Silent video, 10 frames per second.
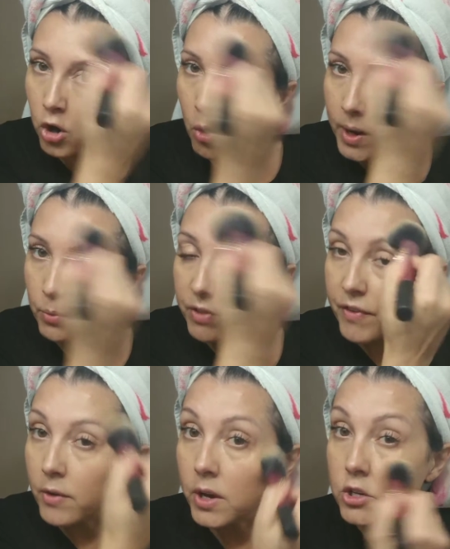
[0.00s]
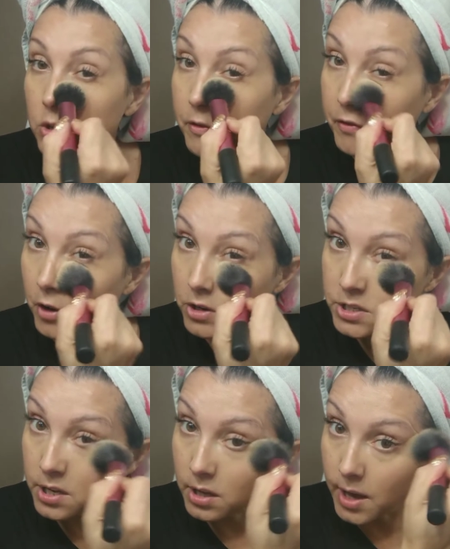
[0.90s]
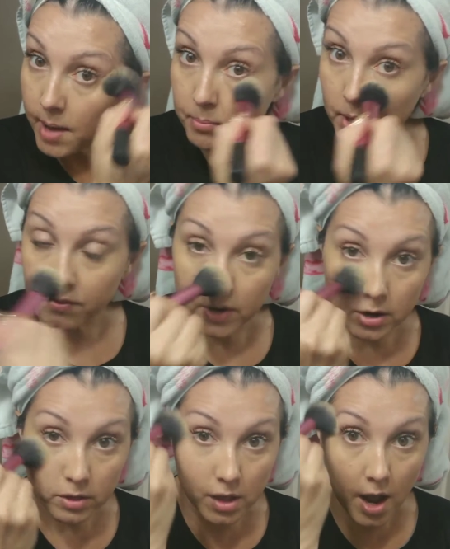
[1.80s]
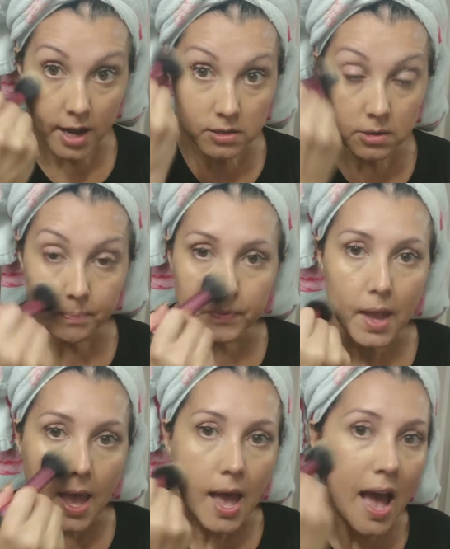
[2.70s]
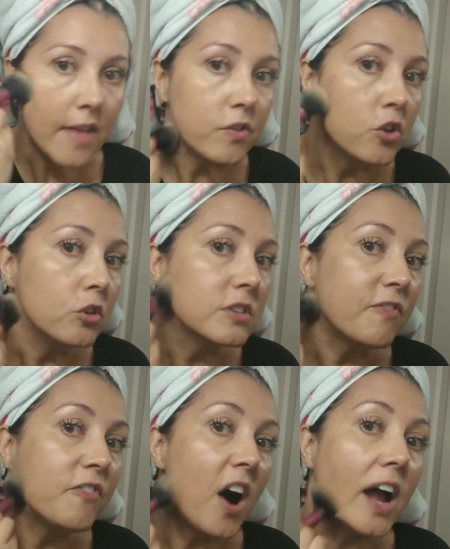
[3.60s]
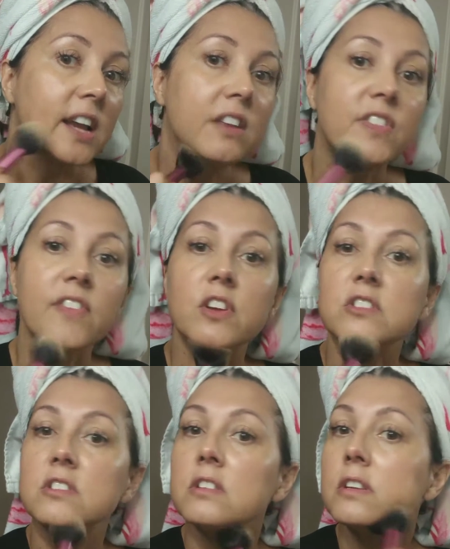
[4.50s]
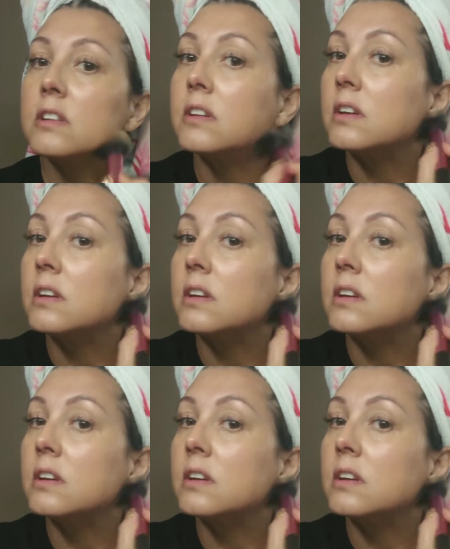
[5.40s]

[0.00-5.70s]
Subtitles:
go in with foundation first, yep, even under the eyes, and you'll find that there's